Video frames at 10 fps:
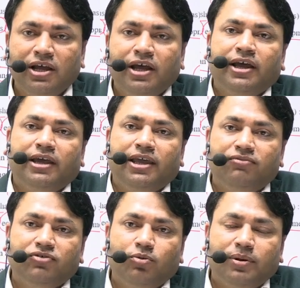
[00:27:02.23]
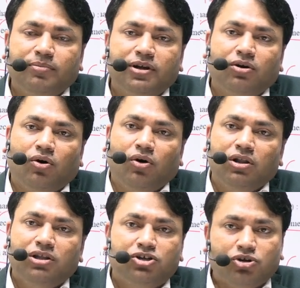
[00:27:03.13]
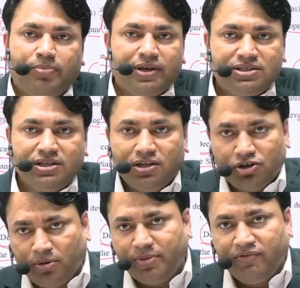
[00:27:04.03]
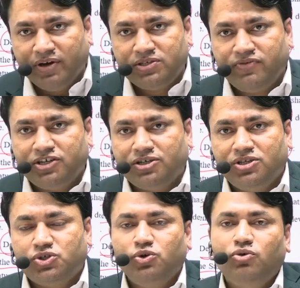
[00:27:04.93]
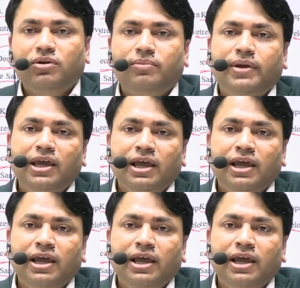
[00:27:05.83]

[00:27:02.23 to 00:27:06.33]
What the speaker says: if you will prepare all the topics in the topic wise fashion, so you will be